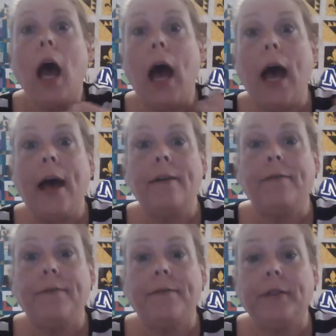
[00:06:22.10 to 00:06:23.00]
I've
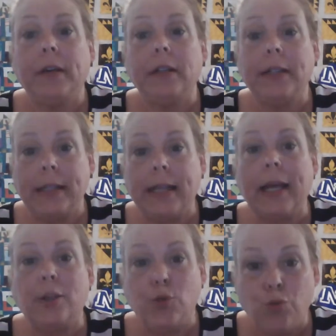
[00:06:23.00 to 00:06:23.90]

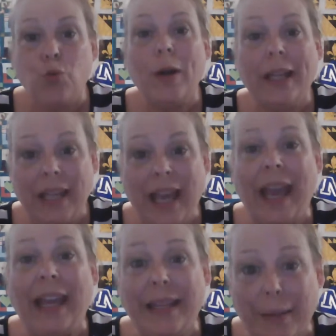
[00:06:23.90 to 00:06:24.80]
designed
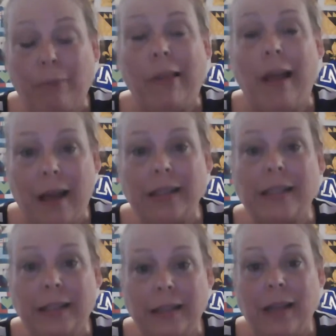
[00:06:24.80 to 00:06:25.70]
28 blocks
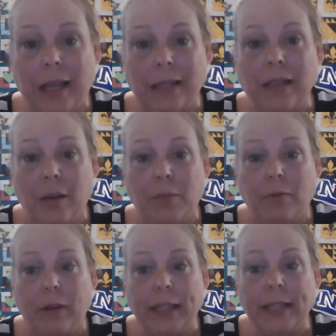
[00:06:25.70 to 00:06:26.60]
in the last couple of
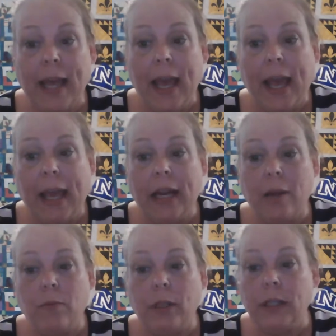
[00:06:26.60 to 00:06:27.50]
weeks, and
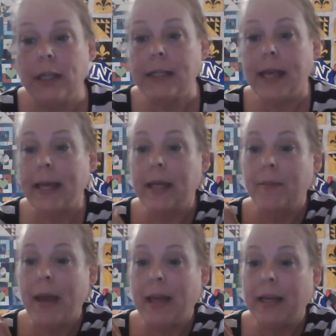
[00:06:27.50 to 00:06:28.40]
I'm really excited
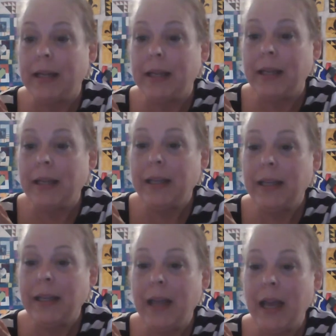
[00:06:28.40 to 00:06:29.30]
about it.
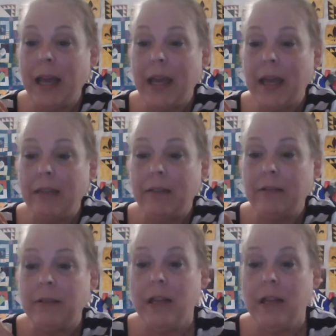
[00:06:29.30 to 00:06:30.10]
Hey, Ethel.